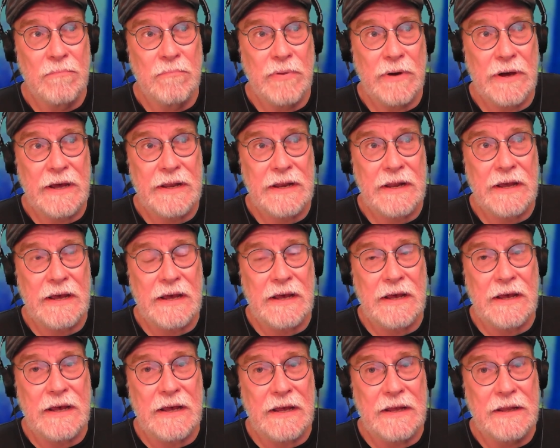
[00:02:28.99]
But
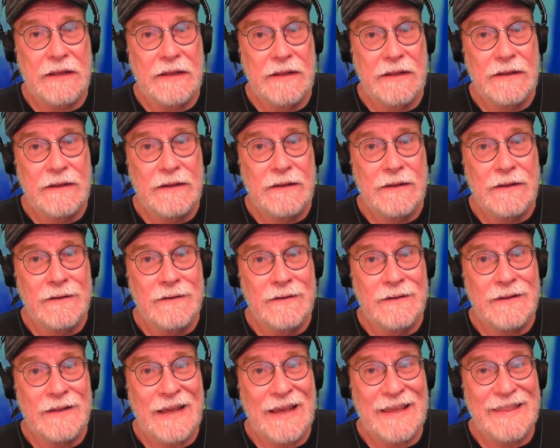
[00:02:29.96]

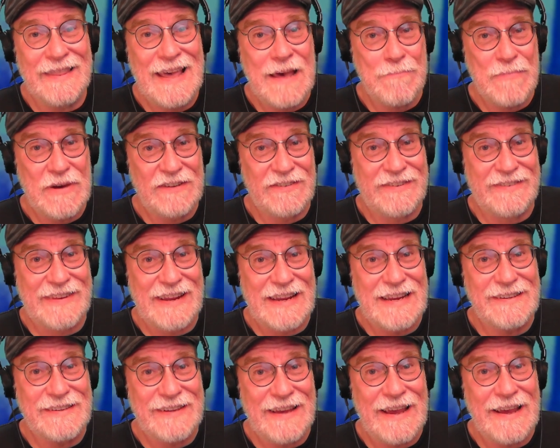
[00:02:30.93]
in that much
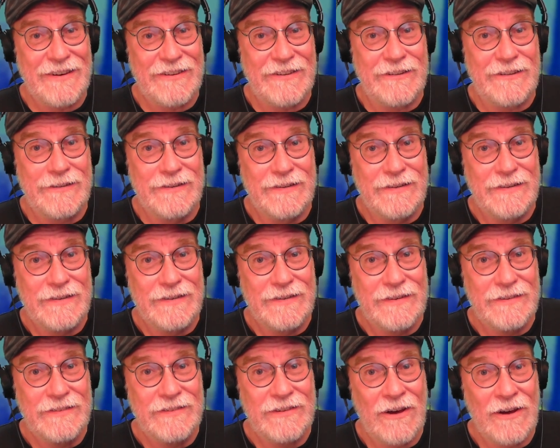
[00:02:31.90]
detail,
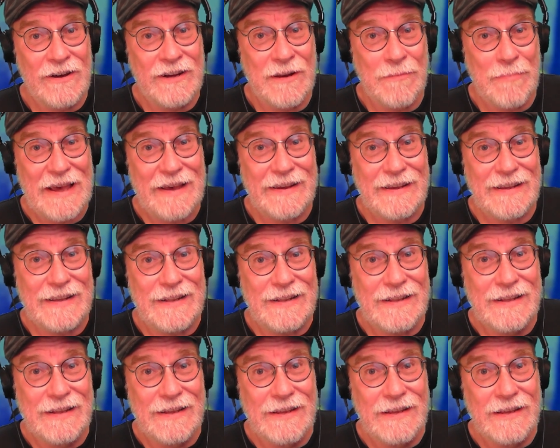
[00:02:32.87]
talking about
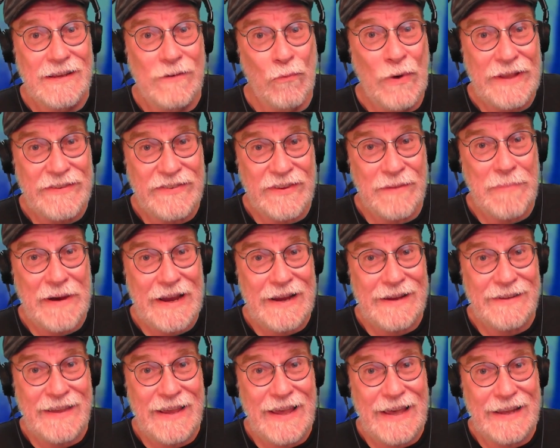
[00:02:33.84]
whizzing
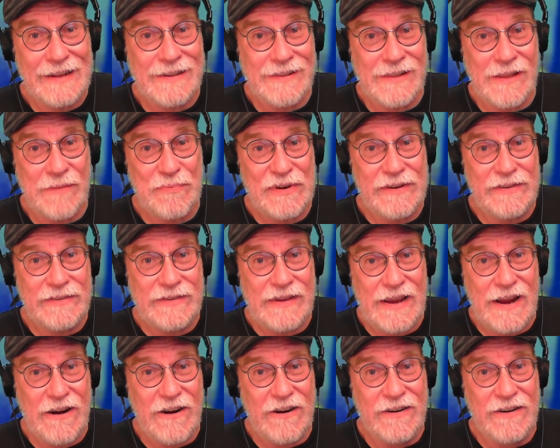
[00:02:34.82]
by his head, clipping his
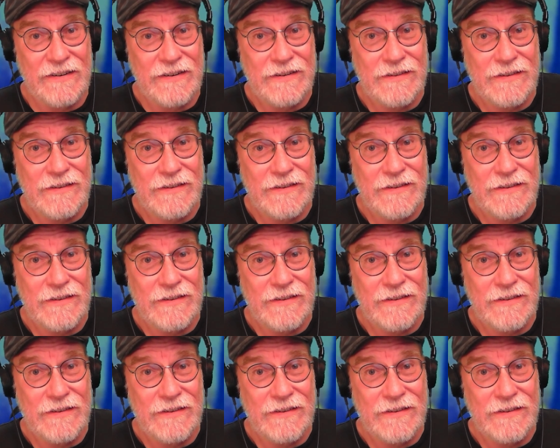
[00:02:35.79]
ear?